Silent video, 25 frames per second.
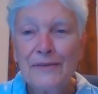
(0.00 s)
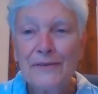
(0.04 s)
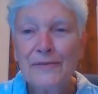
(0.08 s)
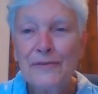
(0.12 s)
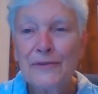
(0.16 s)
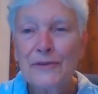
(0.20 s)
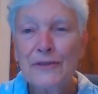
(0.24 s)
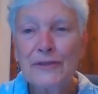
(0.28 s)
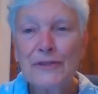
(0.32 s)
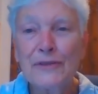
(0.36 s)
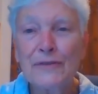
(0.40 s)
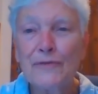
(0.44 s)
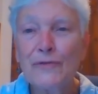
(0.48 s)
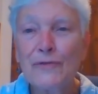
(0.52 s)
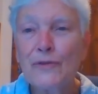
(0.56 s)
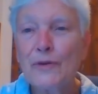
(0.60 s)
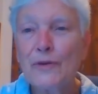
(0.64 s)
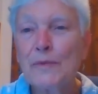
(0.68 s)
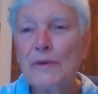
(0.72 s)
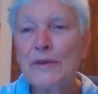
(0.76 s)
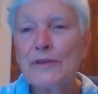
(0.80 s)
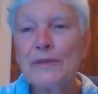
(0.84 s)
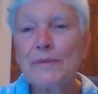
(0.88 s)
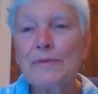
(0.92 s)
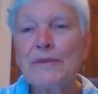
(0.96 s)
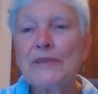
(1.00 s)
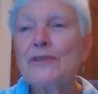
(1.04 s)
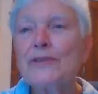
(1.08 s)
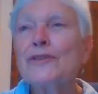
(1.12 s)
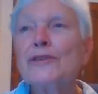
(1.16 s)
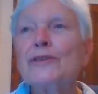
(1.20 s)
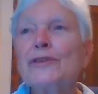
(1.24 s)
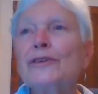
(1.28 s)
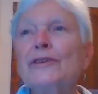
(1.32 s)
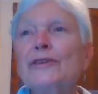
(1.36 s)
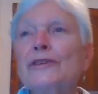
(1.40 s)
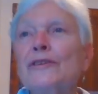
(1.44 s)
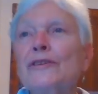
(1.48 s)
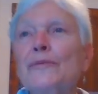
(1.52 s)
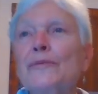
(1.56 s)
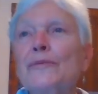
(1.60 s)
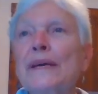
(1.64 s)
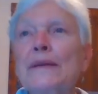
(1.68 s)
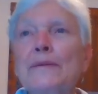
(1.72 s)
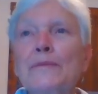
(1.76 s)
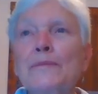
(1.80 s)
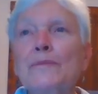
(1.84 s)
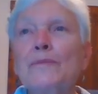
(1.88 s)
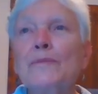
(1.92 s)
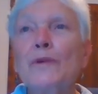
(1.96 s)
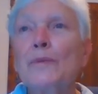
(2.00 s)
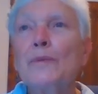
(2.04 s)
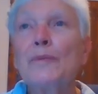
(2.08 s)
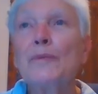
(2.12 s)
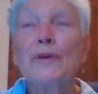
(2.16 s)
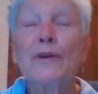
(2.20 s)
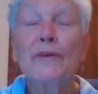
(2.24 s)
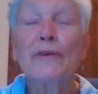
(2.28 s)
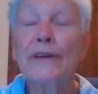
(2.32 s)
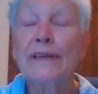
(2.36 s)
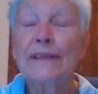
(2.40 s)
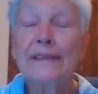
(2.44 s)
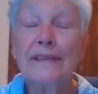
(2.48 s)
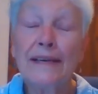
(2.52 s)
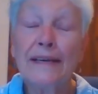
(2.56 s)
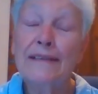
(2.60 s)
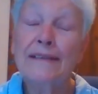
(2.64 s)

First and foremost, I mean, she couldn't have been more perfect.